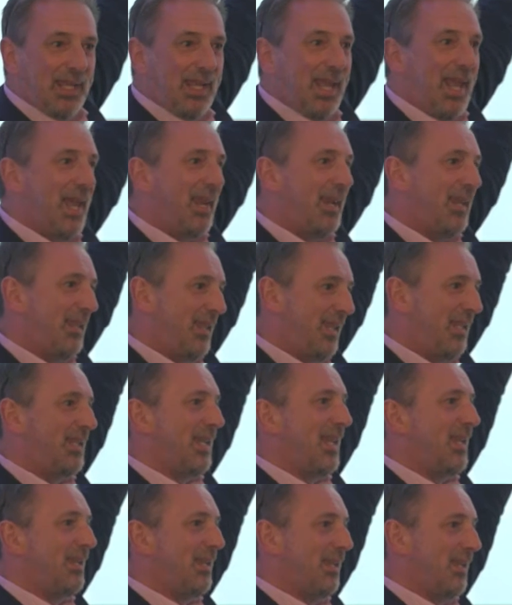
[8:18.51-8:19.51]
can at this
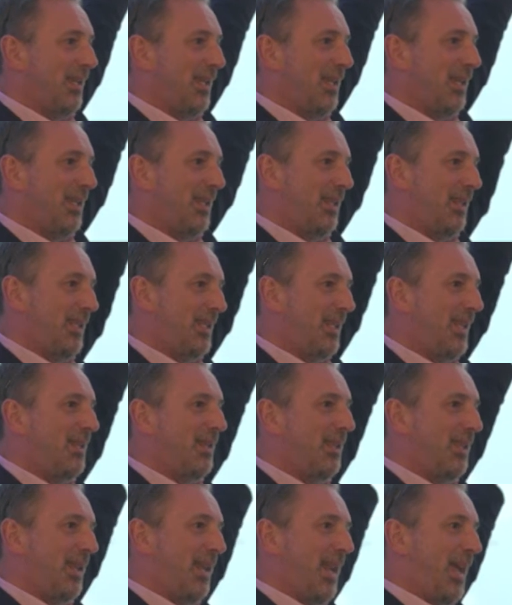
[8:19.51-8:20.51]
end of
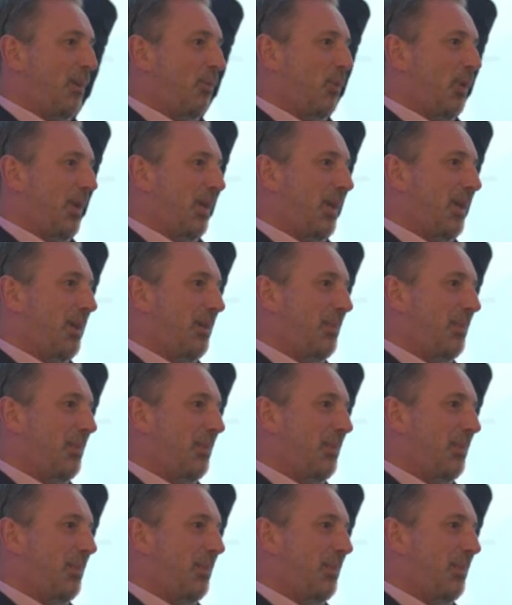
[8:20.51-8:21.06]
the network.